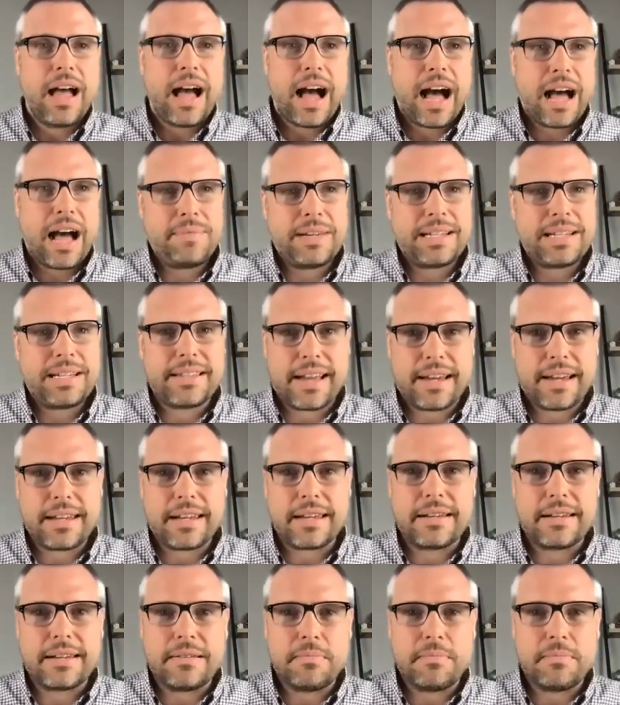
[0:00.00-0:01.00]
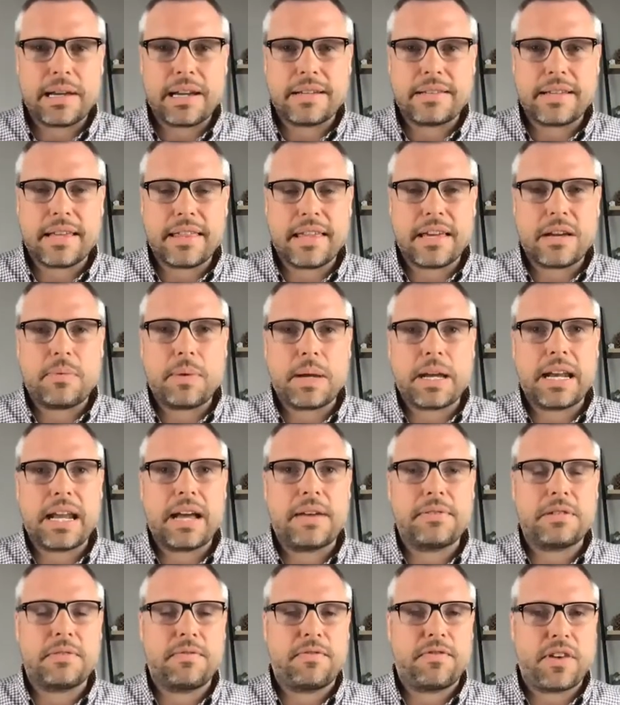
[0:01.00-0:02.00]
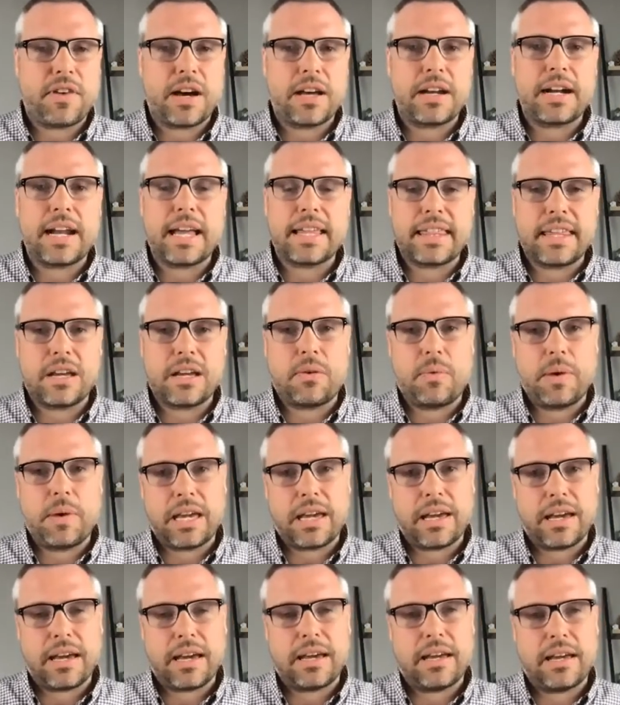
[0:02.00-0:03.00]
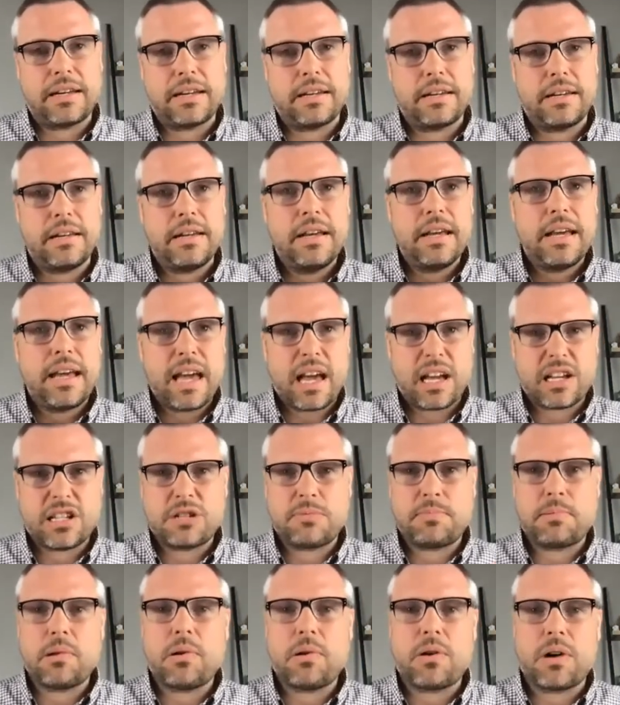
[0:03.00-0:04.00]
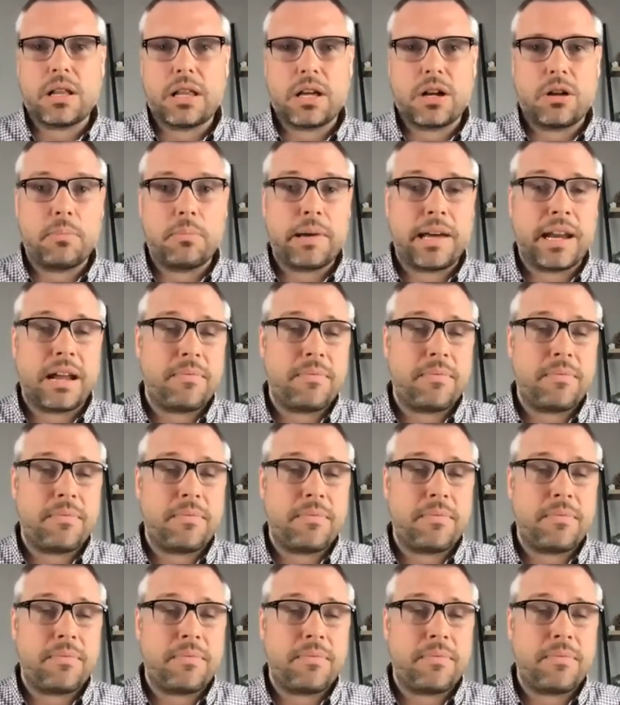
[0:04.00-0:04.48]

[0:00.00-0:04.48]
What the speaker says: I'm excited because I think we can have some fun and I think we can explore a little bit.